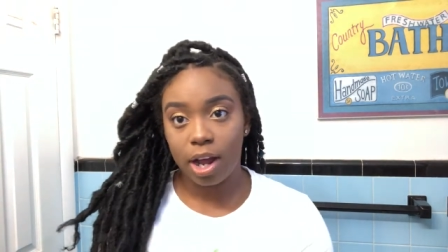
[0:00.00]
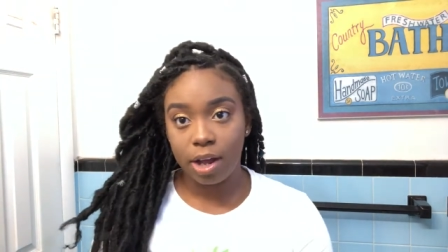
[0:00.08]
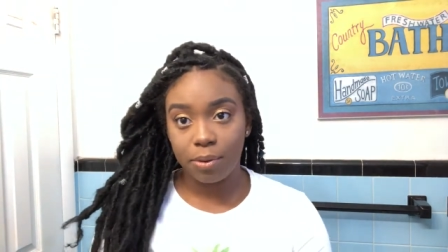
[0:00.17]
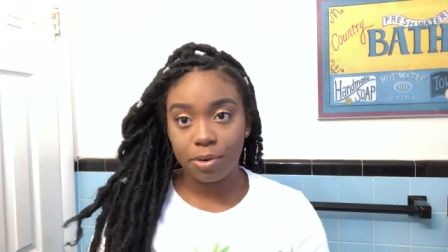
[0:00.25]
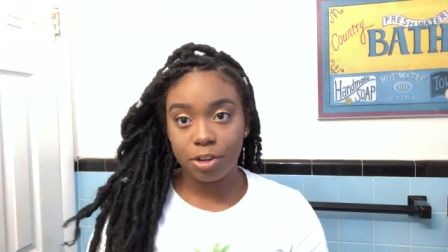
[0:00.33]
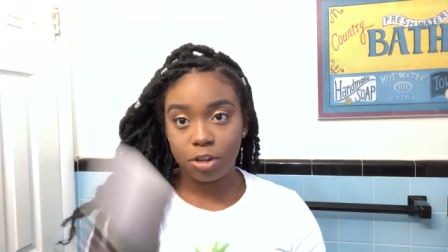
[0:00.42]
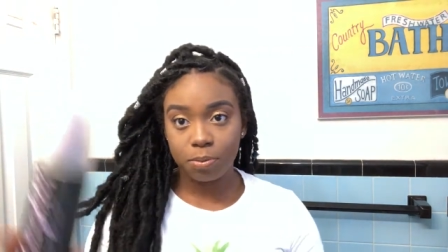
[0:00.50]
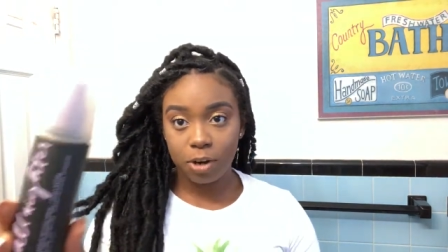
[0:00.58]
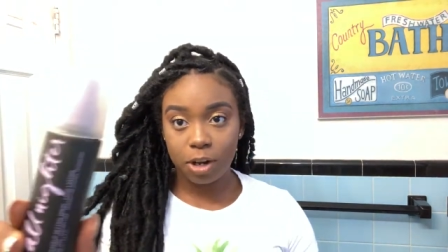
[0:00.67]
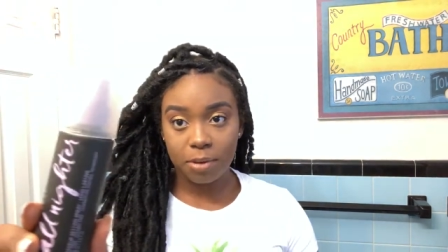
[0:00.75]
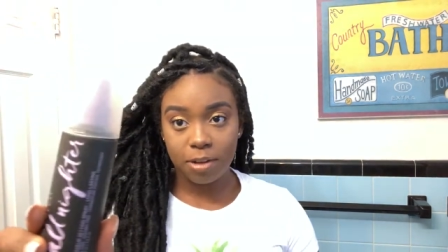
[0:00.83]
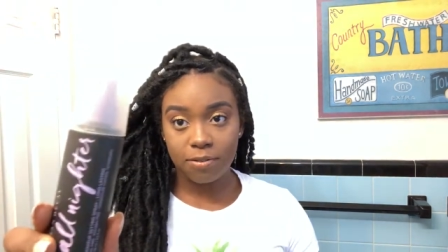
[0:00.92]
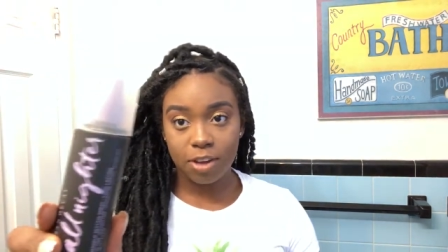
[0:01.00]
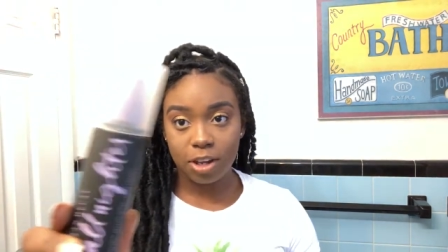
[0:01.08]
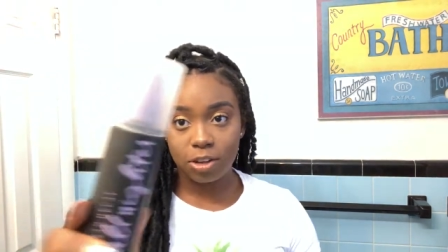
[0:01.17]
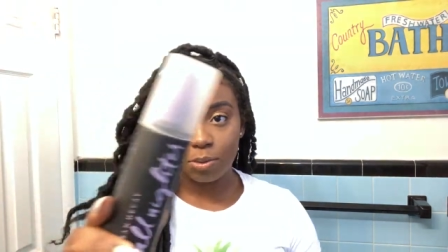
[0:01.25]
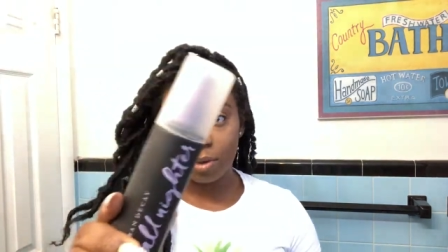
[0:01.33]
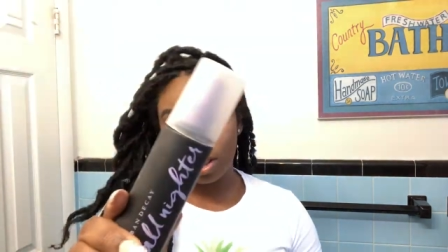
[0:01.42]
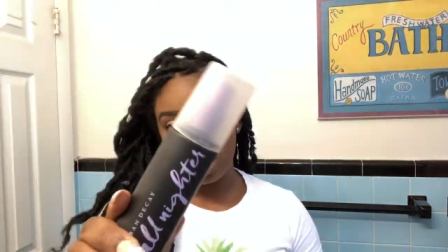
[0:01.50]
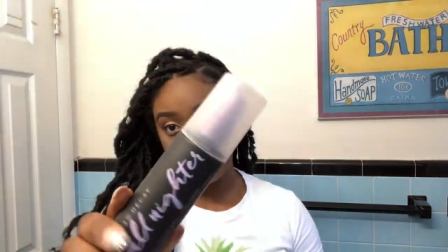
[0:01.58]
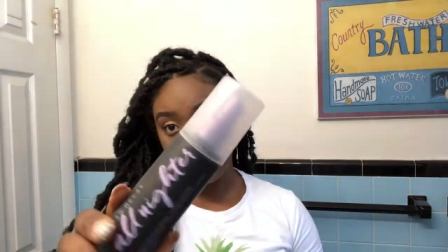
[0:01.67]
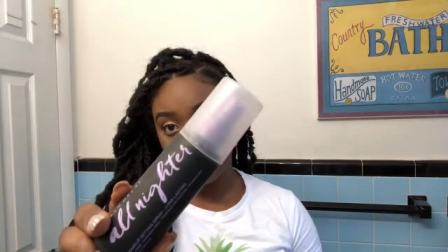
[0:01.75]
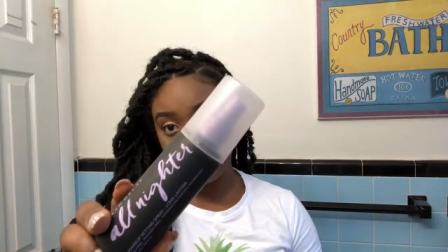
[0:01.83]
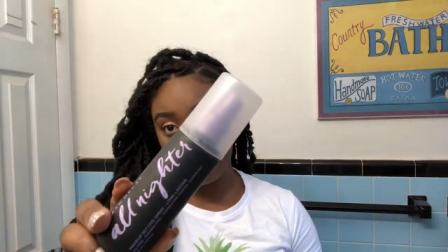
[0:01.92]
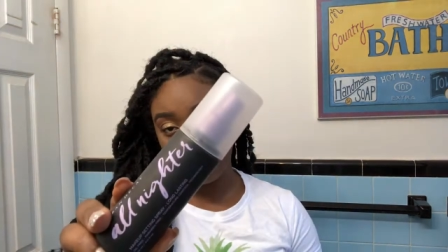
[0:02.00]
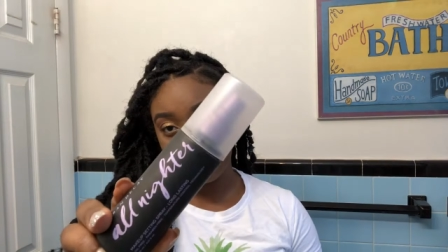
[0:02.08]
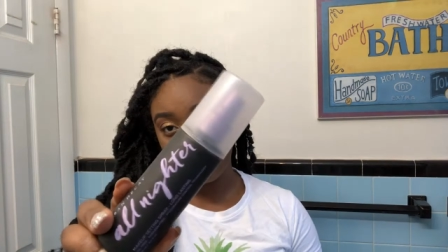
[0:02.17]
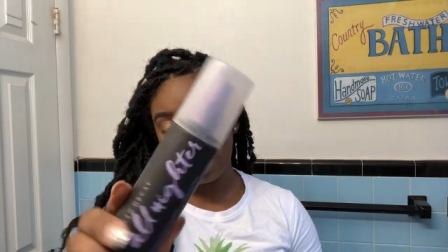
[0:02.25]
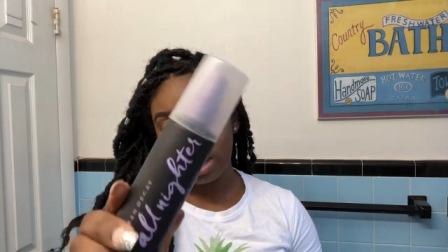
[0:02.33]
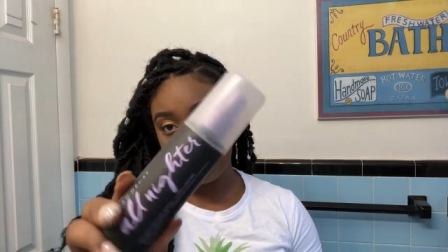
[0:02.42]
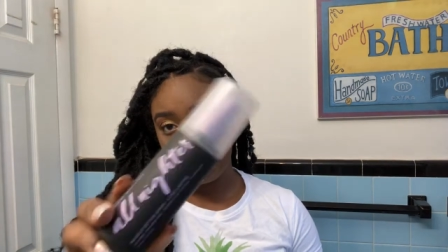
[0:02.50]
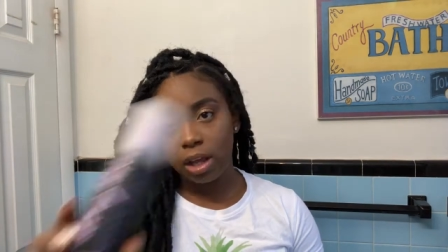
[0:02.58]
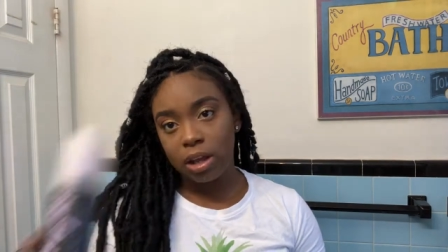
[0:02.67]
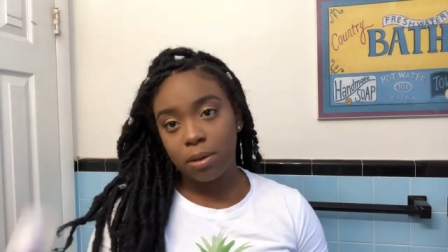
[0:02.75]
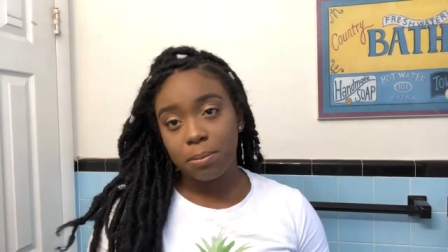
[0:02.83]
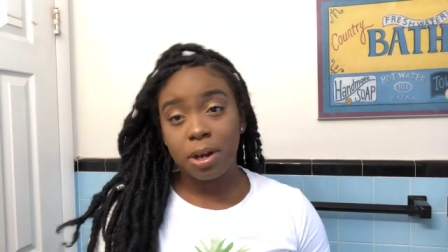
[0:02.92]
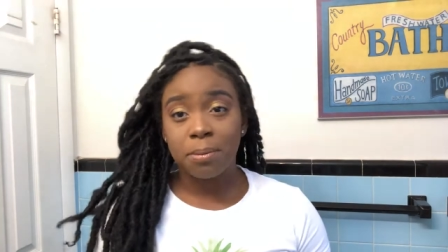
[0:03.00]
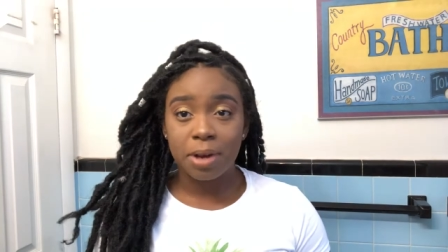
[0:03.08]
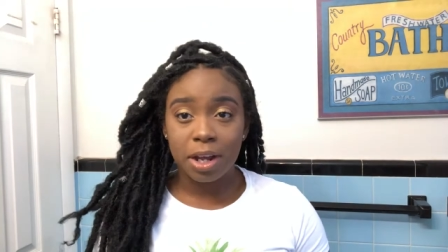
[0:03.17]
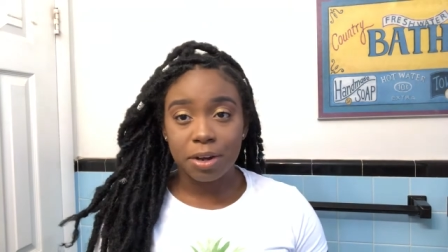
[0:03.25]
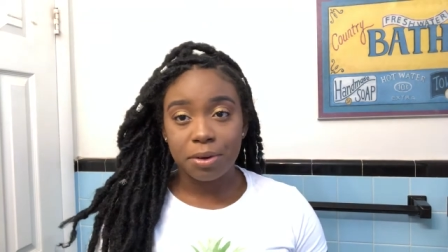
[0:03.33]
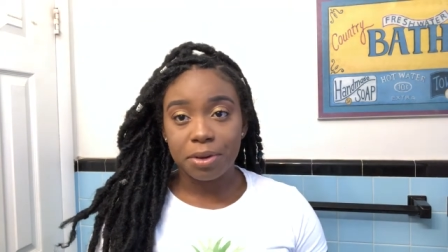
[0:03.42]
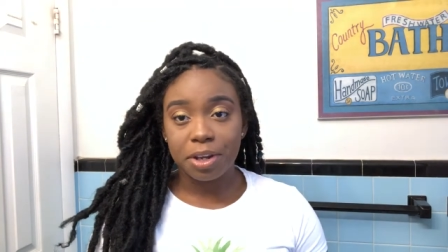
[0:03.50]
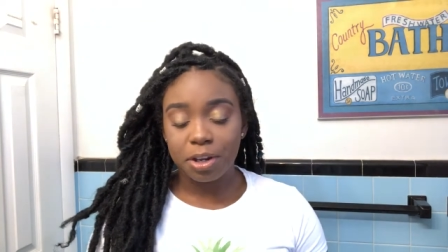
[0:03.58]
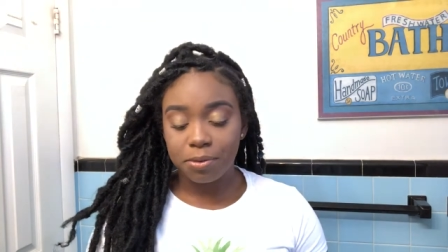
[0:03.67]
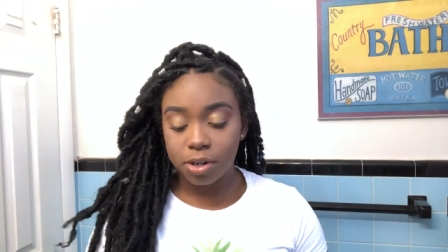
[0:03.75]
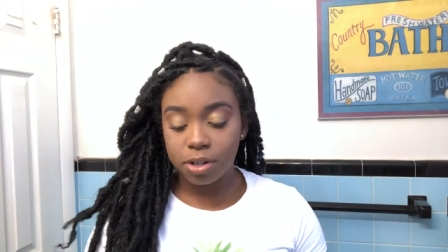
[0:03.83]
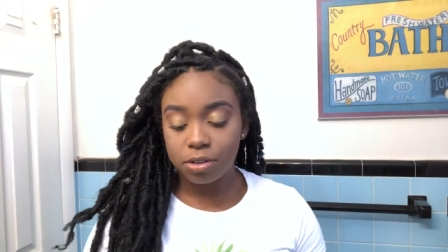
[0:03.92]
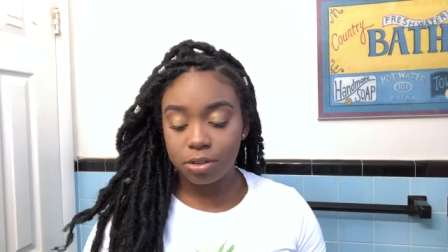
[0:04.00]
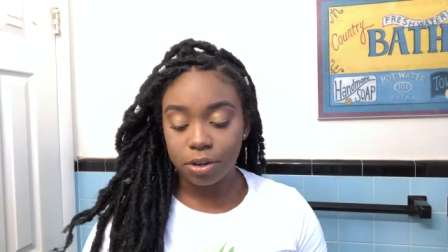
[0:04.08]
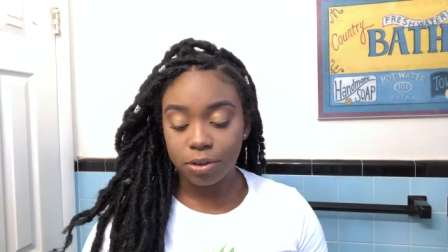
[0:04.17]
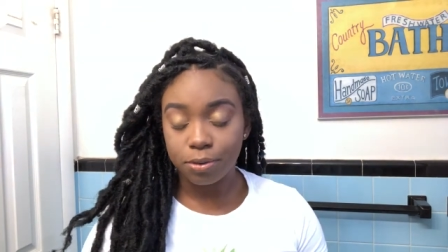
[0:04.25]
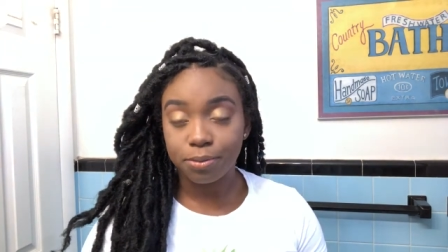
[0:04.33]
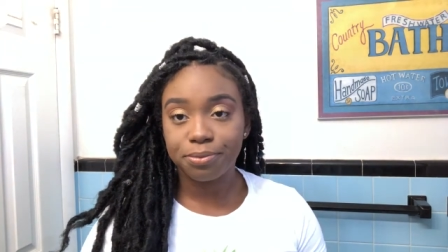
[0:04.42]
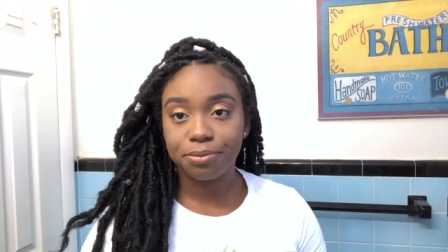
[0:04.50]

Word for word: I would spray my face with the all-nighter, but I'm not going anywhere, so